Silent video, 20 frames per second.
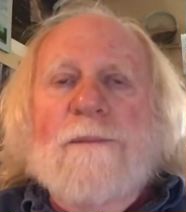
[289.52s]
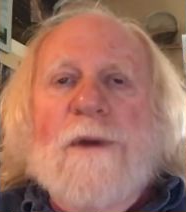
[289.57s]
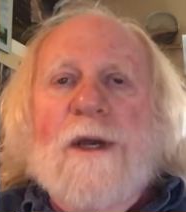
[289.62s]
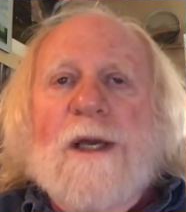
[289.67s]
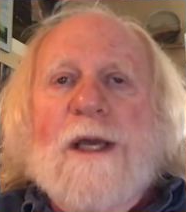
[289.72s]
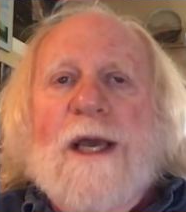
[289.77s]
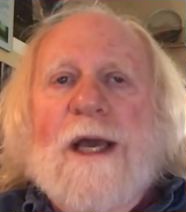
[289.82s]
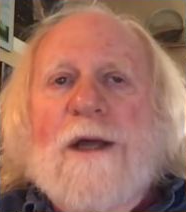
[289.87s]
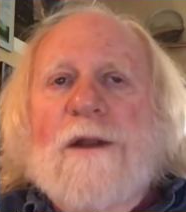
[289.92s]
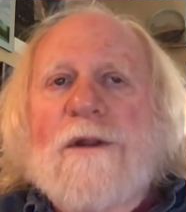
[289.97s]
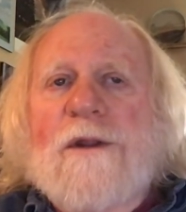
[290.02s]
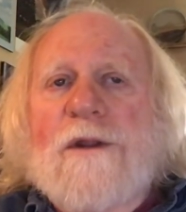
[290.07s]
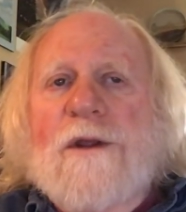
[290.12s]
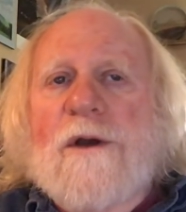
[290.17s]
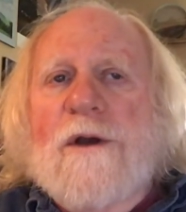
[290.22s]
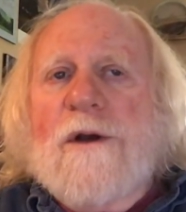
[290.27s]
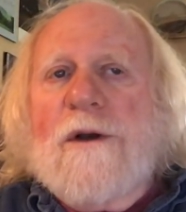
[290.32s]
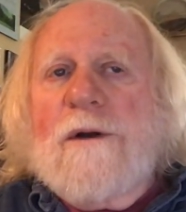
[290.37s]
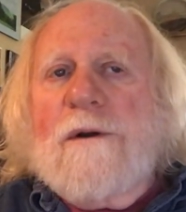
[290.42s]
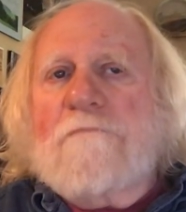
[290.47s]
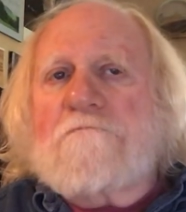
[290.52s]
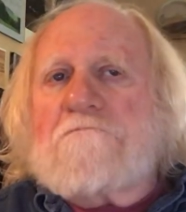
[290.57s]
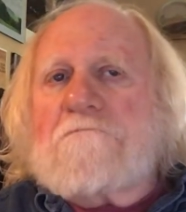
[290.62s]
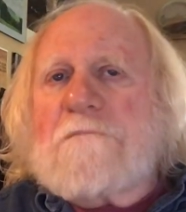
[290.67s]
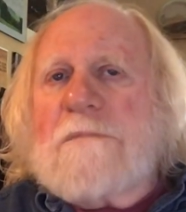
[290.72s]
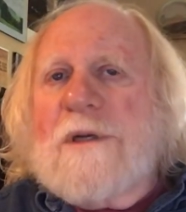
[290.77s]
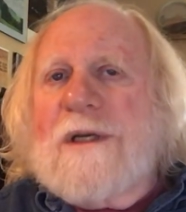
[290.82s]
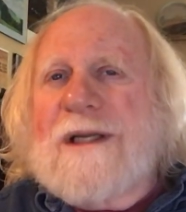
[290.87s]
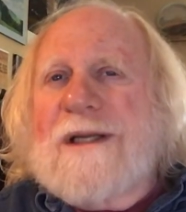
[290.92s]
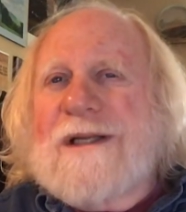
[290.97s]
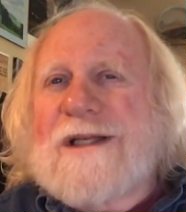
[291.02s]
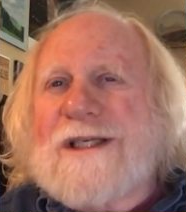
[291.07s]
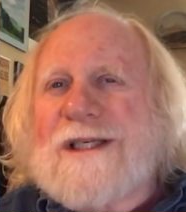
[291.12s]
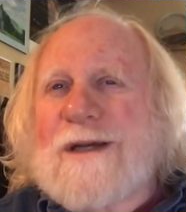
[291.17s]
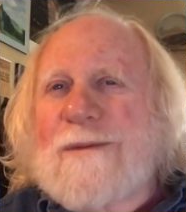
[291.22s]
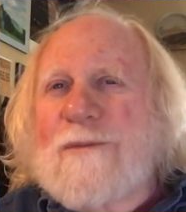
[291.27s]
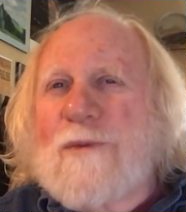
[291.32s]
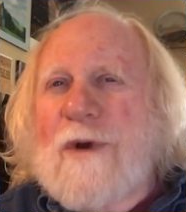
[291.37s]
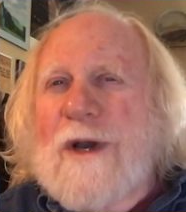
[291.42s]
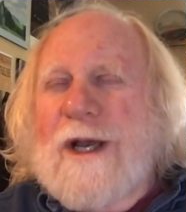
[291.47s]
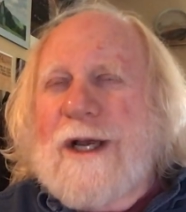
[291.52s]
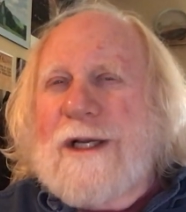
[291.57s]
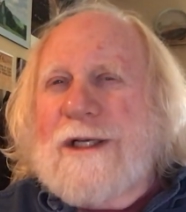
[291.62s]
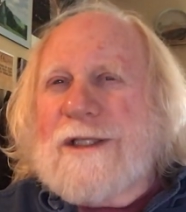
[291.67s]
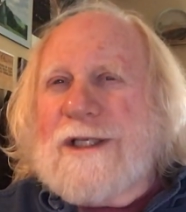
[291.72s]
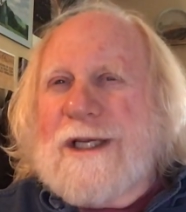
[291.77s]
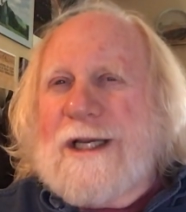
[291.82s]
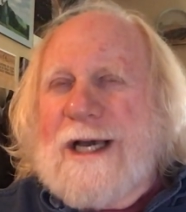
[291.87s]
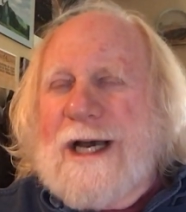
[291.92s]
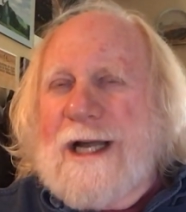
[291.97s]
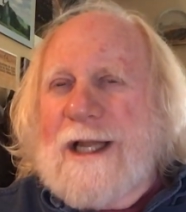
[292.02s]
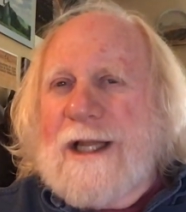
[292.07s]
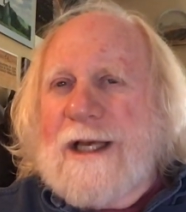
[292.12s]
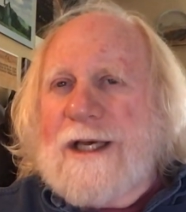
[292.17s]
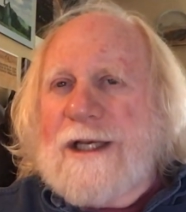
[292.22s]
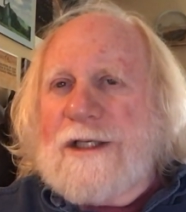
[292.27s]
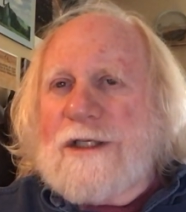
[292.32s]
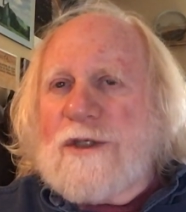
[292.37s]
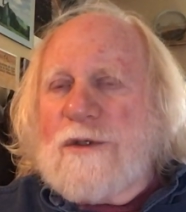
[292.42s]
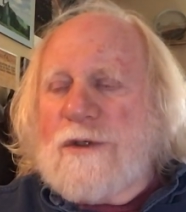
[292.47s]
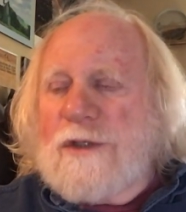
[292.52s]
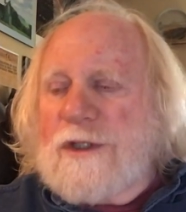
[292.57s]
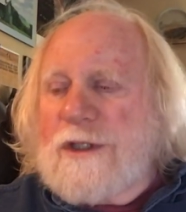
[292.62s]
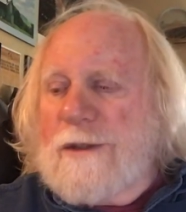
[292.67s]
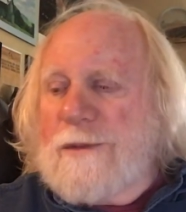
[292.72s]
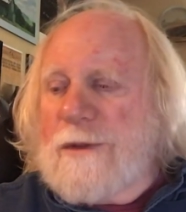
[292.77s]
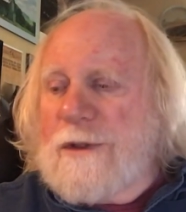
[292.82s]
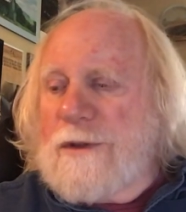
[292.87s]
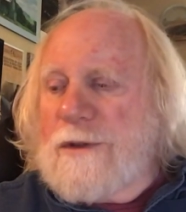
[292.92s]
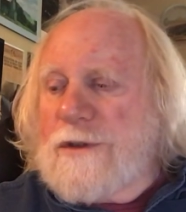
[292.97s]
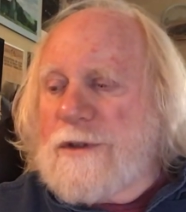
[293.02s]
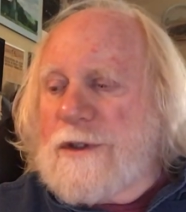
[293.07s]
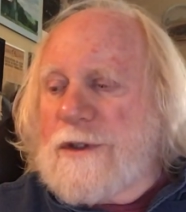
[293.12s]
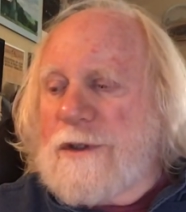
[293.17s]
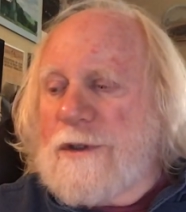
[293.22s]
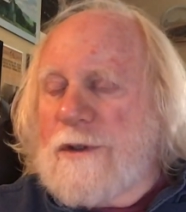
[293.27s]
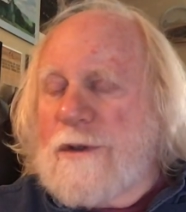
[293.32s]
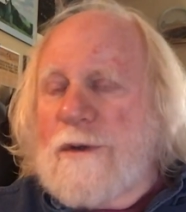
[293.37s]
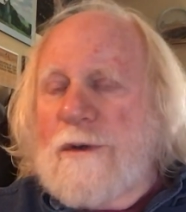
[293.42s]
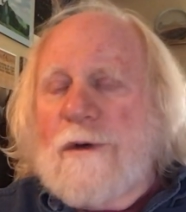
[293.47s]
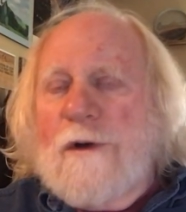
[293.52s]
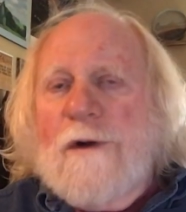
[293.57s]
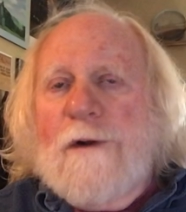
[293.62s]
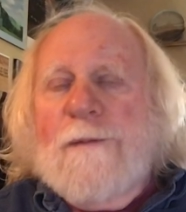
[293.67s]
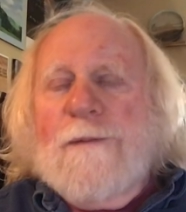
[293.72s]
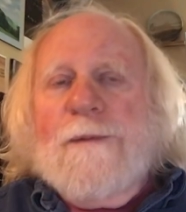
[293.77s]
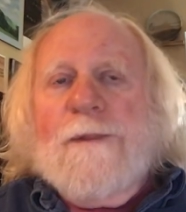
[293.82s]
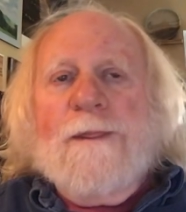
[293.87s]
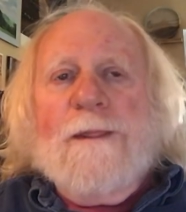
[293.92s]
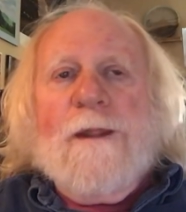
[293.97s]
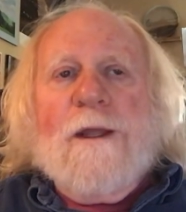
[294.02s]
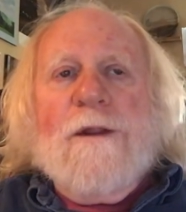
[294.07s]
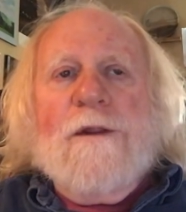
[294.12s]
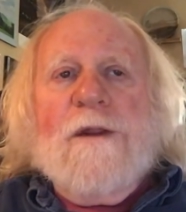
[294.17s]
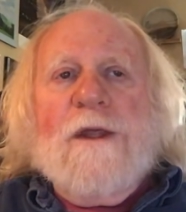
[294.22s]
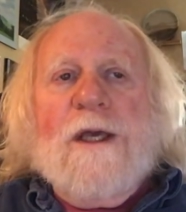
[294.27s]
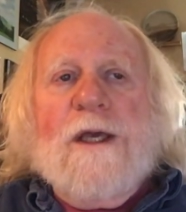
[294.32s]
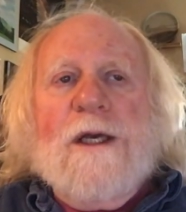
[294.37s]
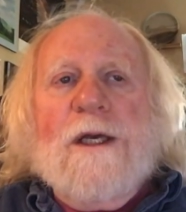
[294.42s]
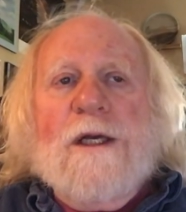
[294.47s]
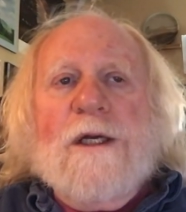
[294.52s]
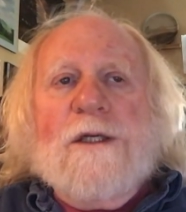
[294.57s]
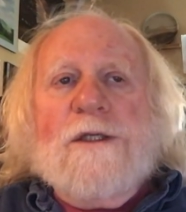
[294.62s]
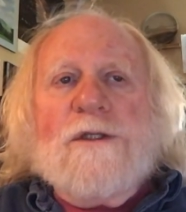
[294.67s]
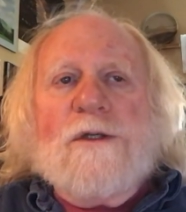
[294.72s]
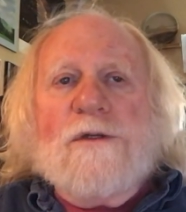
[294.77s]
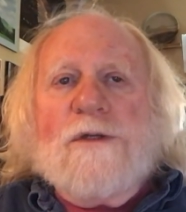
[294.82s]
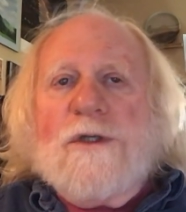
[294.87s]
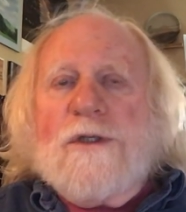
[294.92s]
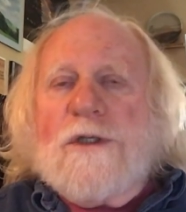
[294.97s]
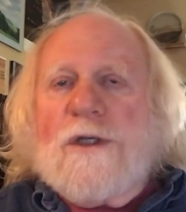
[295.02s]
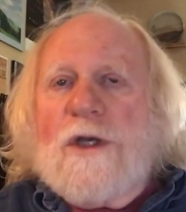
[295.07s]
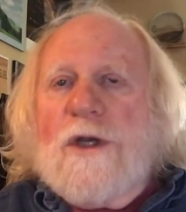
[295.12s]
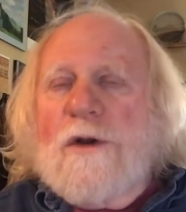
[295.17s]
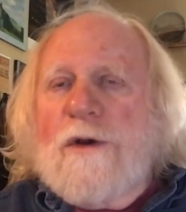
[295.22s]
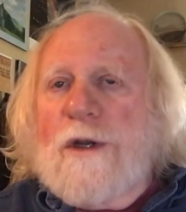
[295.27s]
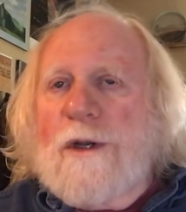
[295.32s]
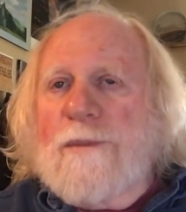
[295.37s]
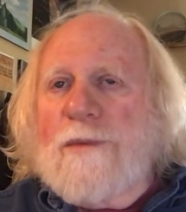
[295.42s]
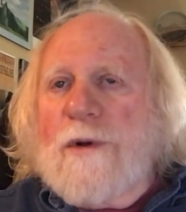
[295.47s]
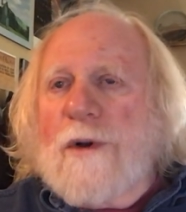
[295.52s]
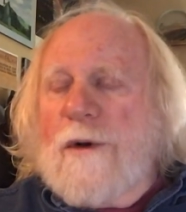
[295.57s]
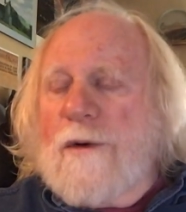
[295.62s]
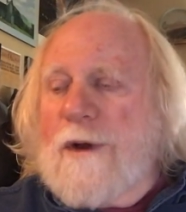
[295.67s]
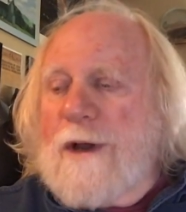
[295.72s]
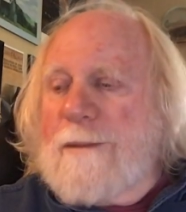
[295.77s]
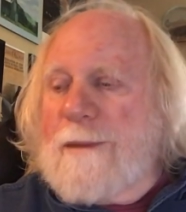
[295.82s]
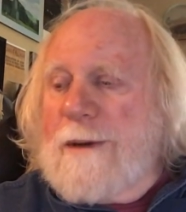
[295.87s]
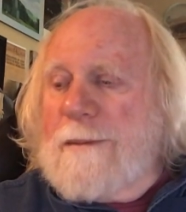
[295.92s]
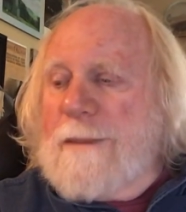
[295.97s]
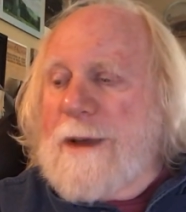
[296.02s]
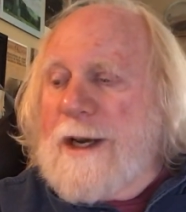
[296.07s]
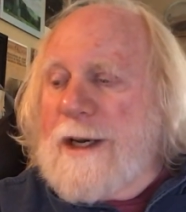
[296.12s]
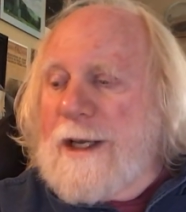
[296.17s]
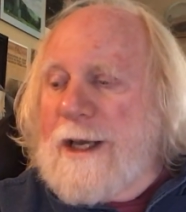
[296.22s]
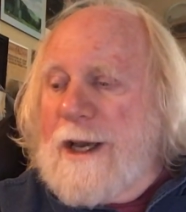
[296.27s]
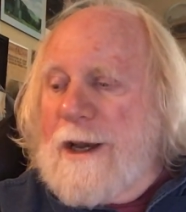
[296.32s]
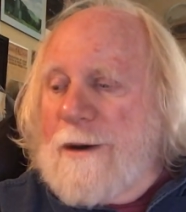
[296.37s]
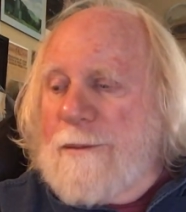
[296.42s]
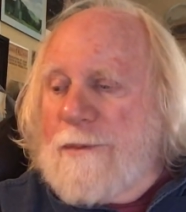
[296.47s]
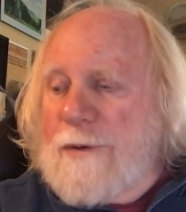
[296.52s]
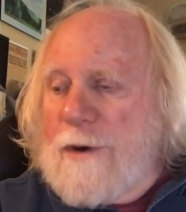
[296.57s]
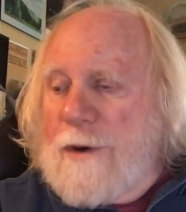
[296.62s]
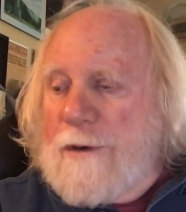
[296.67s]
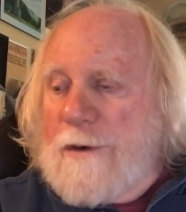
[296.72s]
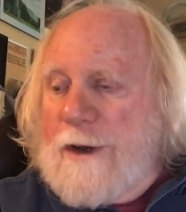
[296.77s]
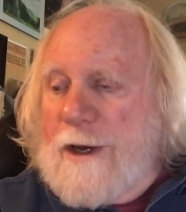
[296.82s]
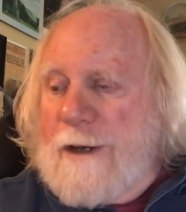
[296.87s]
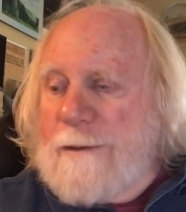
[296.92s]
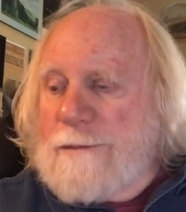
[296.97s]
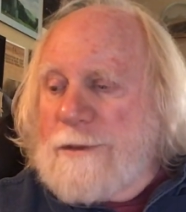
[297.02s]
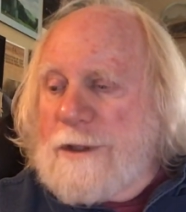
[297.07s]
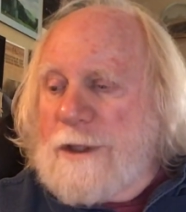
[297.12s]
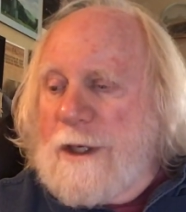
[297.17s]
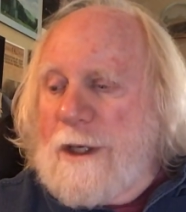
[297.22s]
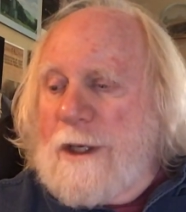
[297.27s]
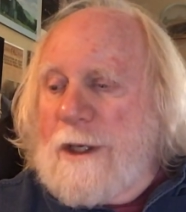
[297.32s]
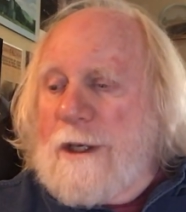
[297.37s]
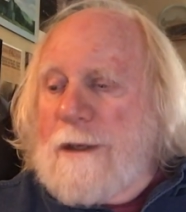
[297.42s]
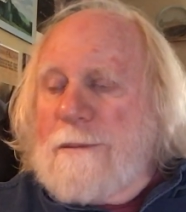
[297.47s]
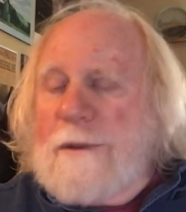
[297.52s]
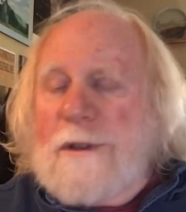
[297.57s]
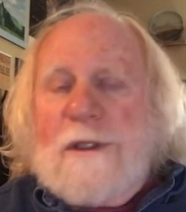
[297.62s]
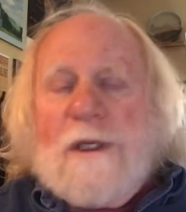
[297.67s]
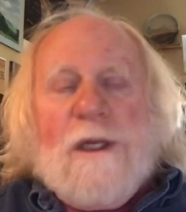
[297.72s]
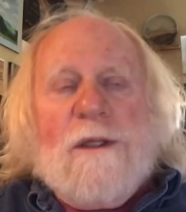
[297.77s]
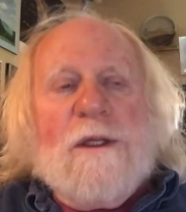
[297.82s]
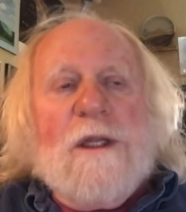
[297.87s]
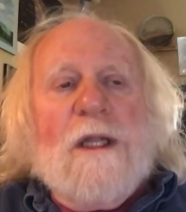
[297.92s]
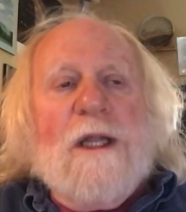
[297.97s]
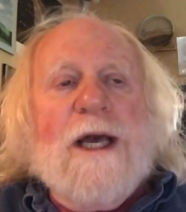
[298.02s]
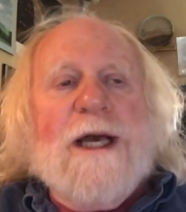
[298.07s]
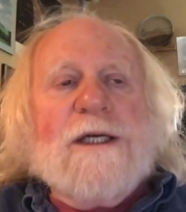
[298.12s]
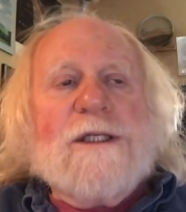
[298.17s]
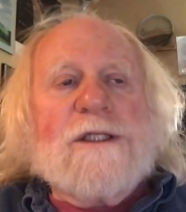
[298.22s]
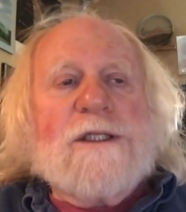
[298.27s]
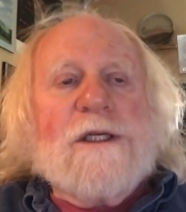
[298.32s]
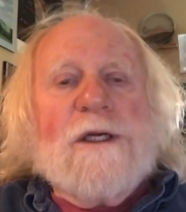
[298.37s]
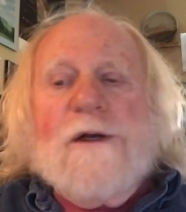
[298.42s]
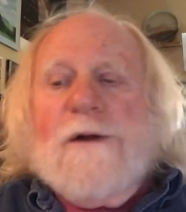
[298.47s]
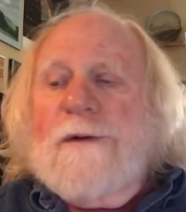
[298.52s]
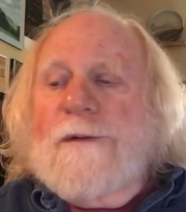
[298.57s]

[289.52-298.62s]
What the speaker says: Again, they're in some ways analogous or similar to the Social Security program and Medicare programs, but nonetheless,